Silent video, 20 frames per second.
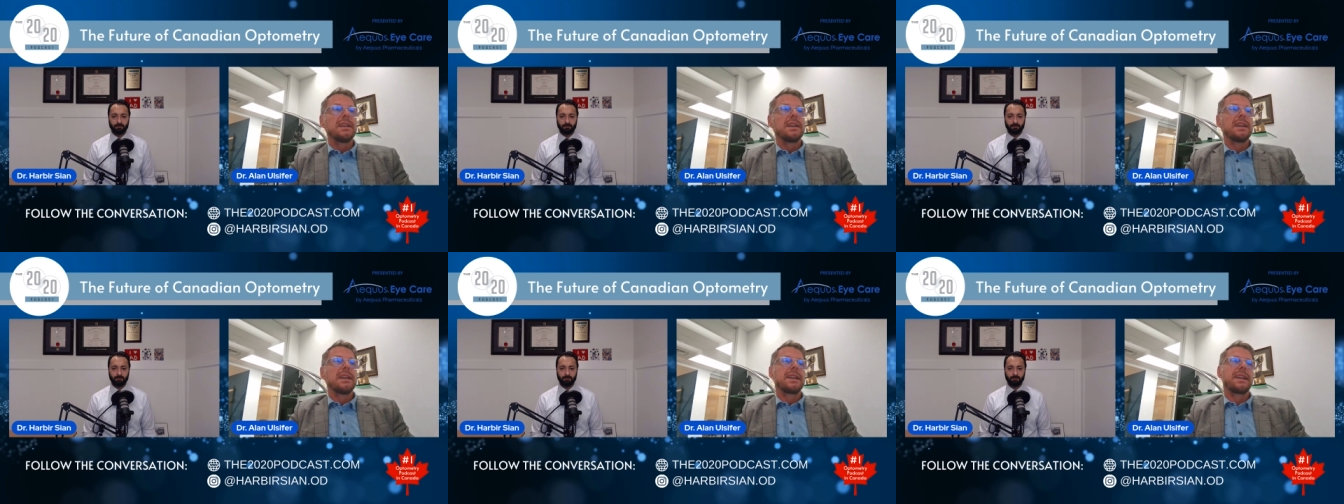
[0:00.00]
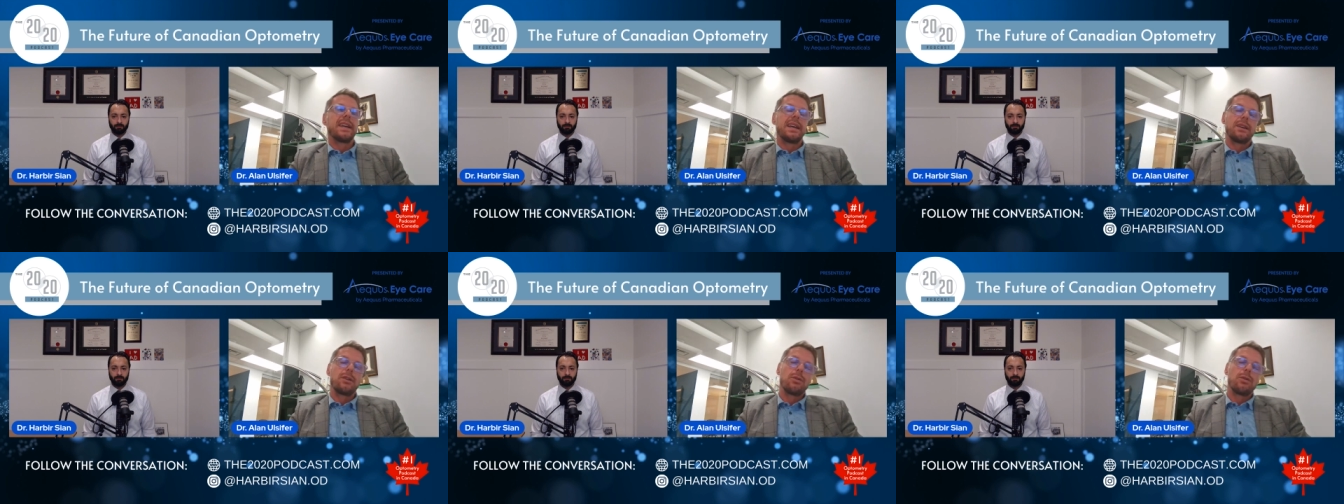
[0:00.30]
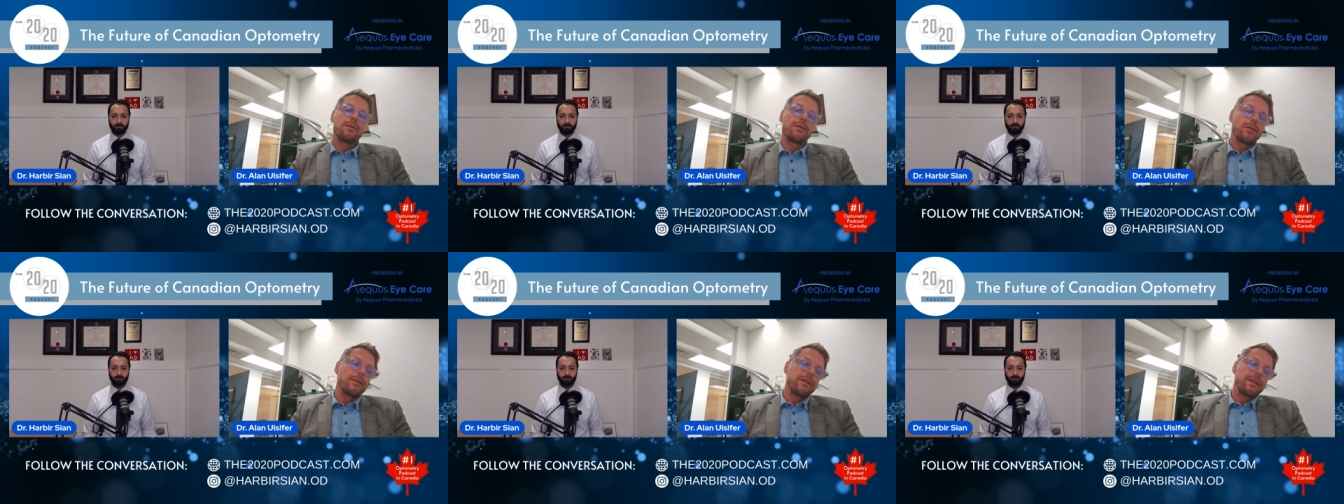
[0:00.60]
again,
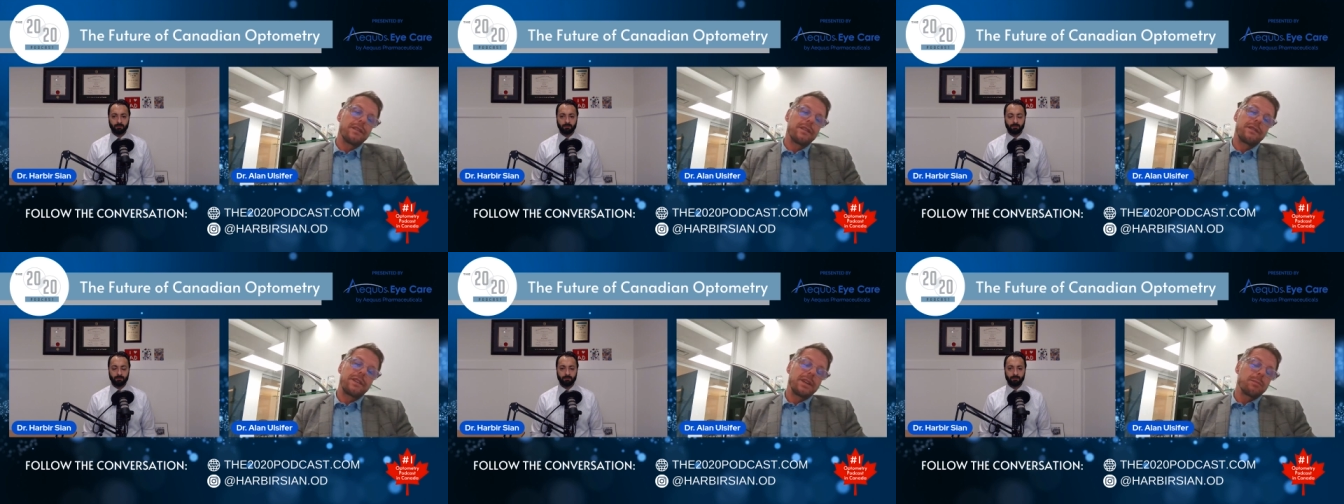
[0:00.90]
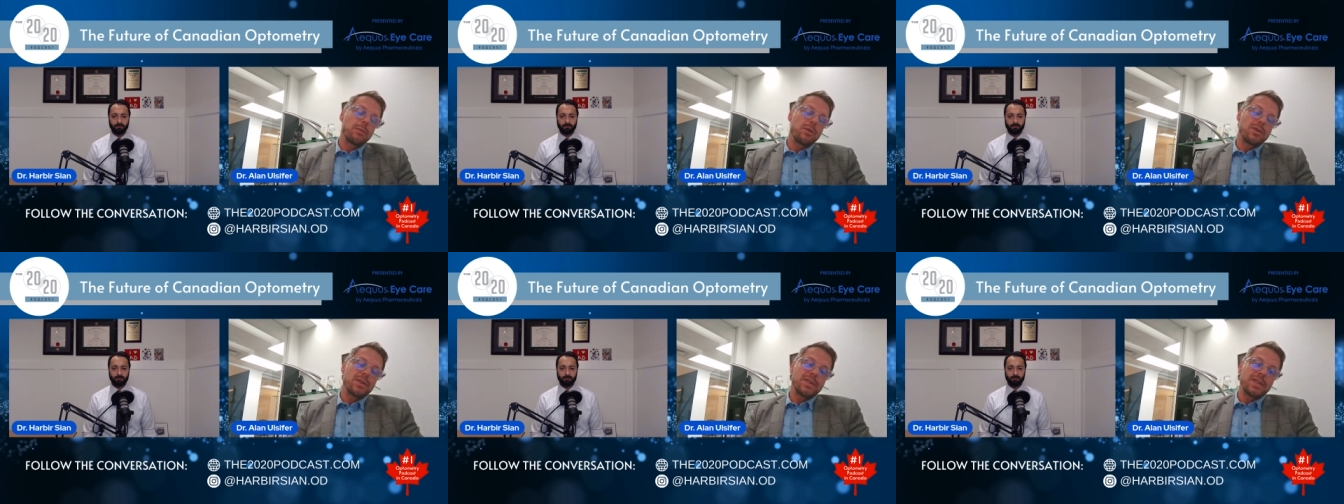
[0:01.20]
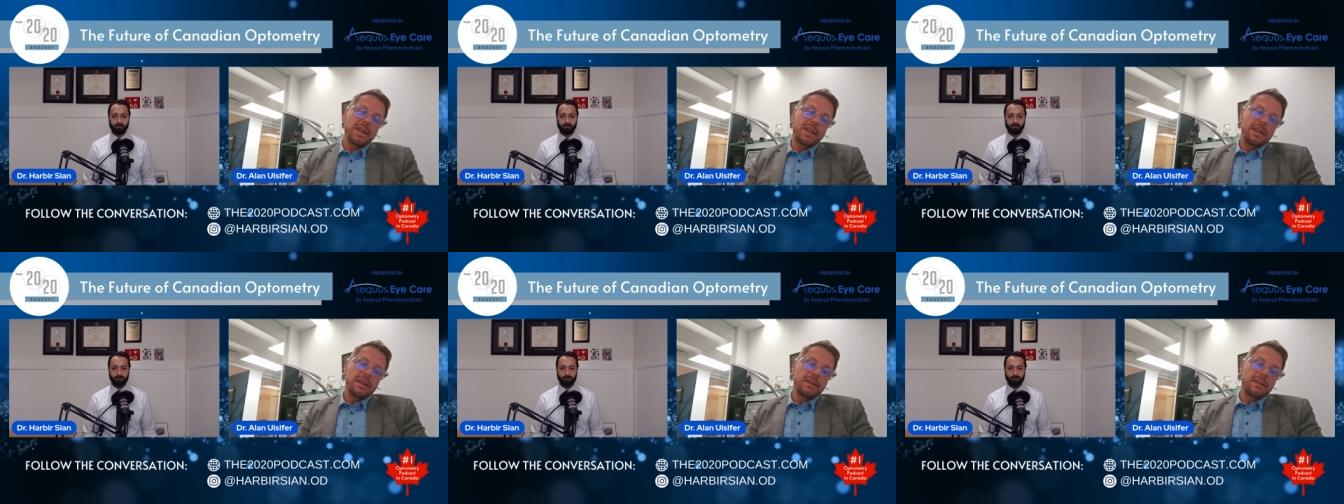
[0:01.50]
over
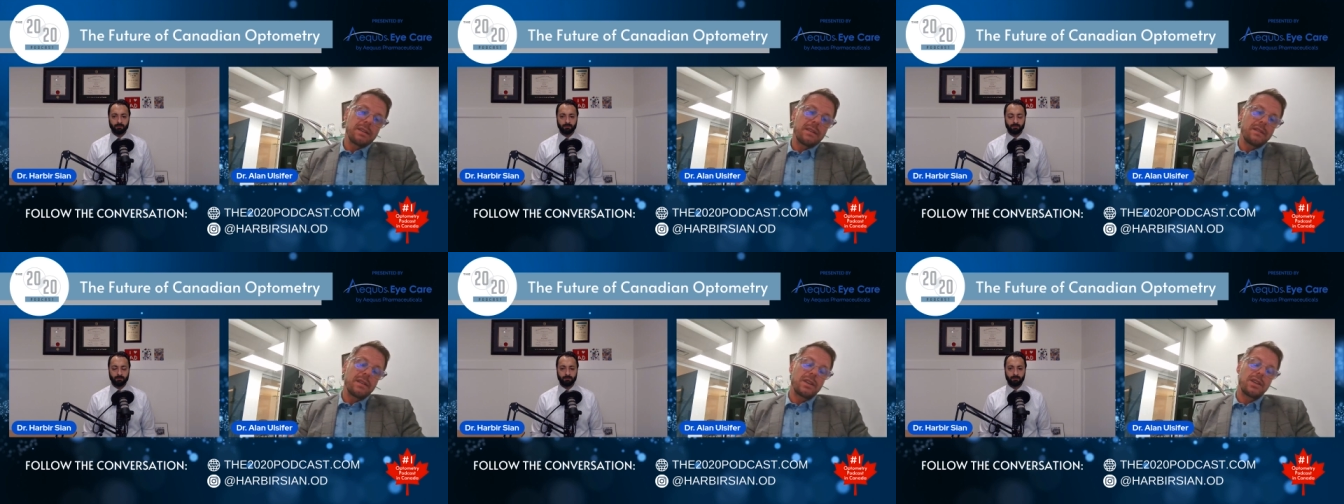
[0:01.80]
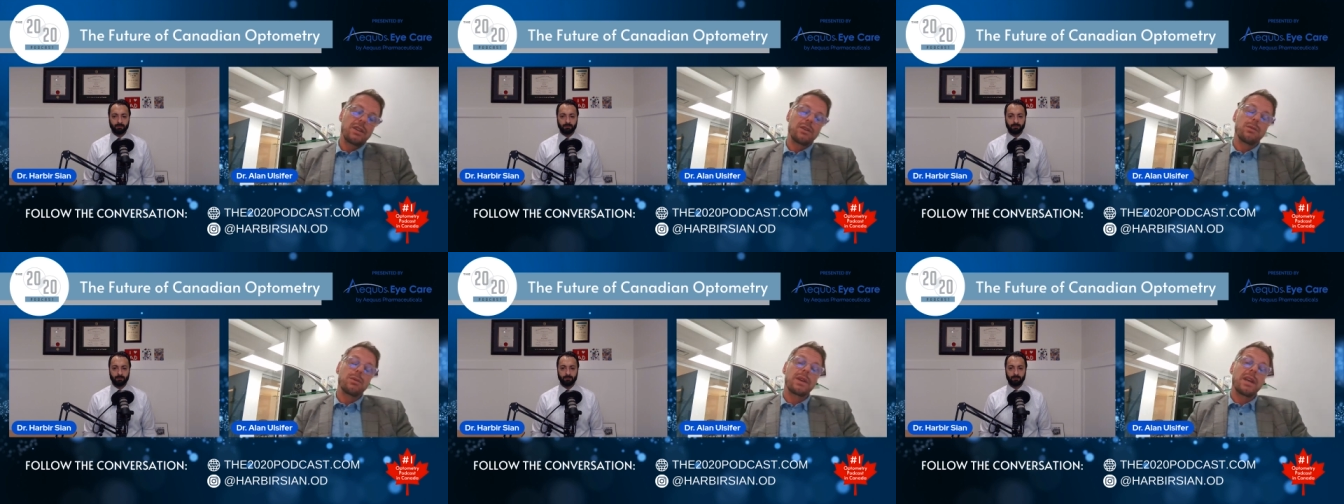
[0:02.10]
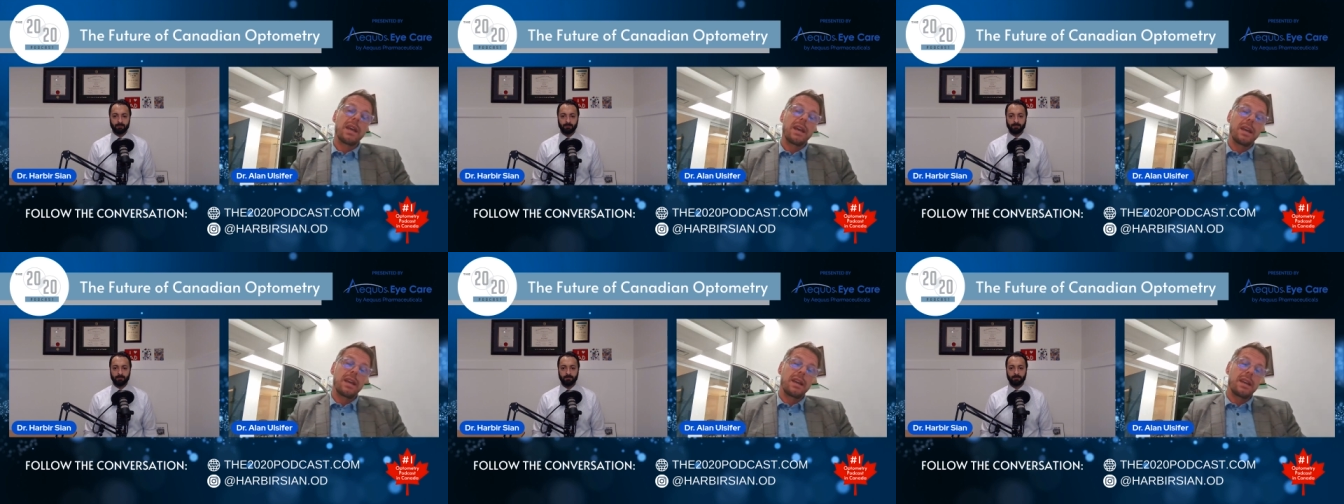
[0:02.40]
50%, the
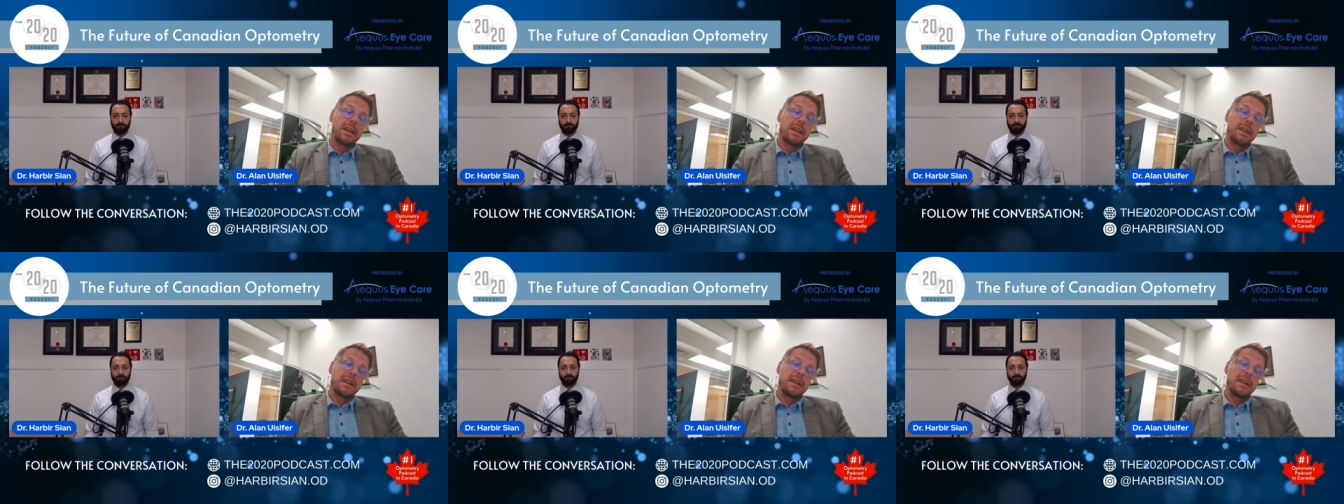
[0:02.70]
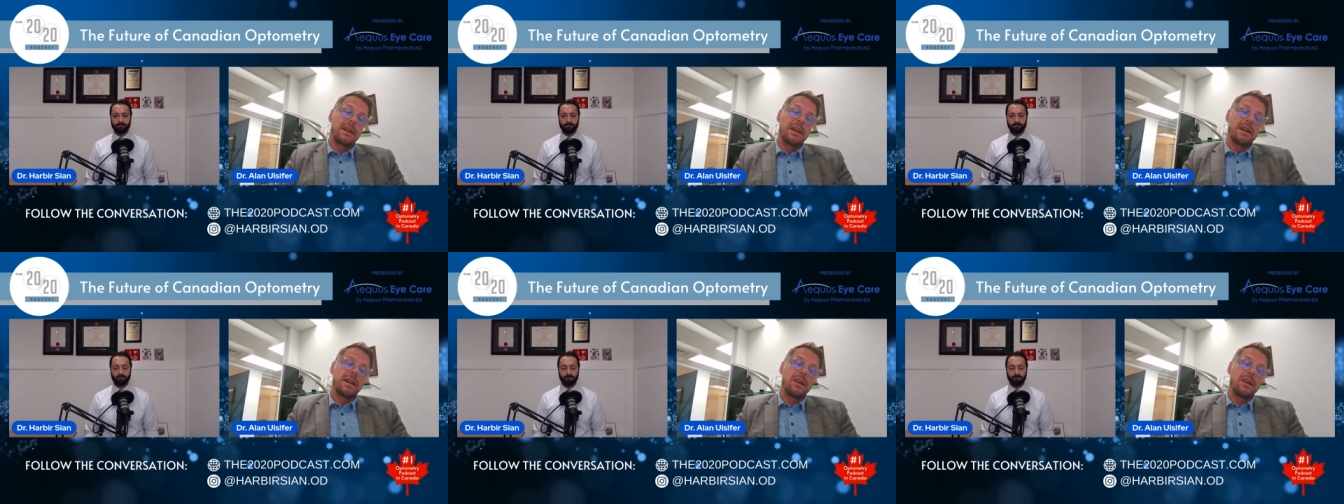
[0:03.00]
UK,